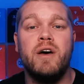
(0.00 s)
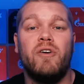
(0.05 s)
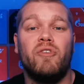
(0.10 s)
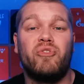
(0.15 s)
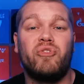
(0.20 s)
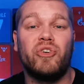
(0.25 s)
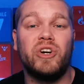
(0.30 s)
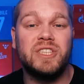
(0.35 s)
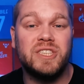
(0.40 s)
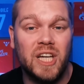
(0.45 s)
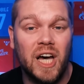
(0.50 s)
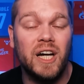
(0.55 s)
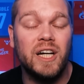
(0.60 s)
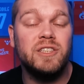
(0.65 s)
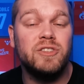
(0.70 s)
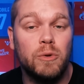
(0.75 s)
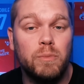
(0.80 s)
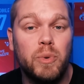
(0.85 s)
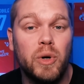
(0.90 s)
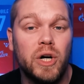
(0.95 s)
for a
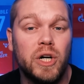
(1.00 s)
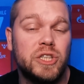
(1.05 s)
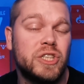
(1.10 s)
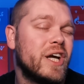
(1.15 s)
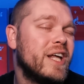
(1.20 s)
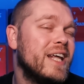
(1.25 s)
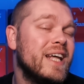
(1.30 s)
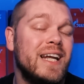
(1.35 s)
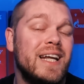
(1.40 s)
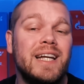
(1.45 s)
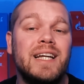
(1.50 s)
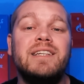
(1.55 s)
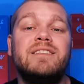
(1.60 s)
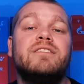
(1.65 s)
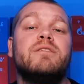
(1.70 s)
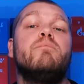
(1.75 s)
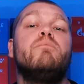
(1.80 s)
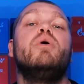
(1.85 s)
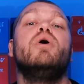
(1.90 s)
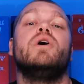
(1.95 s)
title push, and at
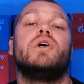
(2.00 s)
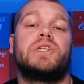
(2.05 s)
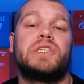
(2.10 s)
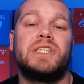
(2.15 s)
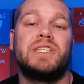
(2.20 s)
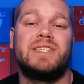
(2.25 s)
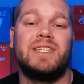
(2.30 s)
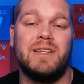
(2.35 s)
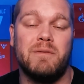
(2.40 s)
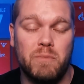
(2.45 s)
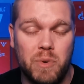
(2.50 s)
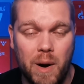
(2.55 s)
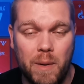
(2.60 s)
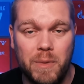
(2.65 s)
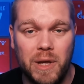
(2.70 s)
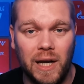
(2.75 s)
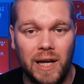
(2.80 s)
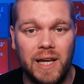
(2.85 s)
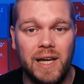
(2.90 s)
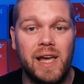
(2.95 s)
least a push to the
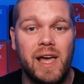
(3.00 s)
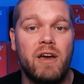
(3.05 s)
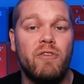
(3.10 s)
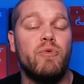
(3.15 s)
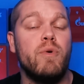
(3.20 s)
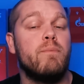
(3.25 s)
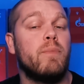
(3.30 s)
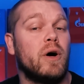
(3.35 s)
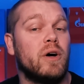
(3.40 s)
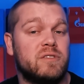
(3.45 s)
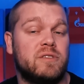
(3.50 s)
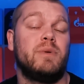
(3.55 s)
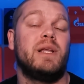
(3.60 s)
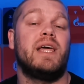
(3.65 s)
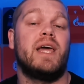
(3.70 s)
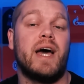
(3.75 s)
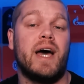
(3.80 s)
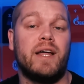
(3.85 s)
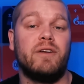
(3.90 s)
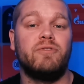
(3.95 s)
Premier League if we possibly
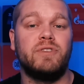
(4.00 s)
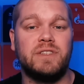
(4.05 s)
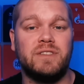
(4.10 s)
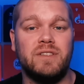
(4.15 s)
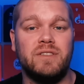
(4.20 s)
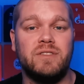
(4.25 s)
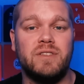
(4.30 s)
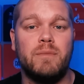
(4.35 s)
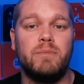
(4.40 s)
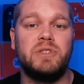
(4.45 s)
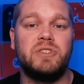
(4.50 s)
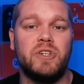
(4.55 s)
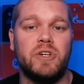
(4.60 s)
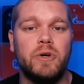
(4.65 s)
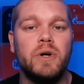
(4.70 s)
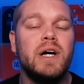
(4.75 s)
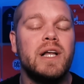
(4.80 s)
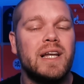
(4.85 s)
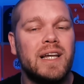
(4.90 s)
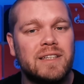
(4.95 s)
can for season number 2.
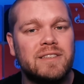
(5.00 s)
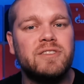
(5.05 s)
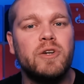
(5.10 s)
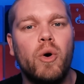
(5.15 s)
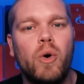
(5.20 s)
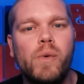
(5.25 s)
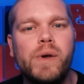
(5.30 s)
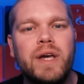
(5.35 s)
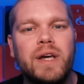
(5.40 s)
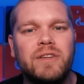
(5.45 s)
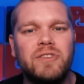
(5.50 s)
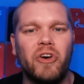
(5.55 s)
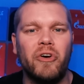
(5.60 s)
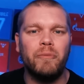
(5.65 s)
Let's see what we can do.